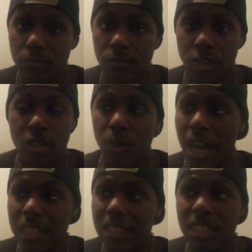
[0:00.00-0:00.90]
You know,
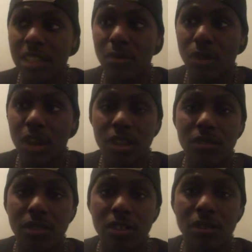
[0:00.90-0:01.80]
why is it that the
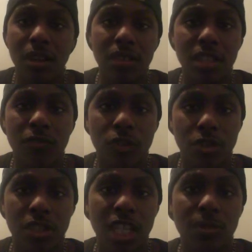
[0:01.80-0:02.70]
Broncos can go out and get a
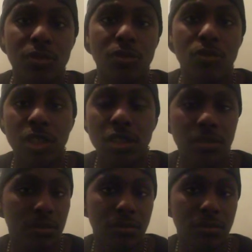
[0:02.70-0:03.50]
Vernon Davis, but we don't?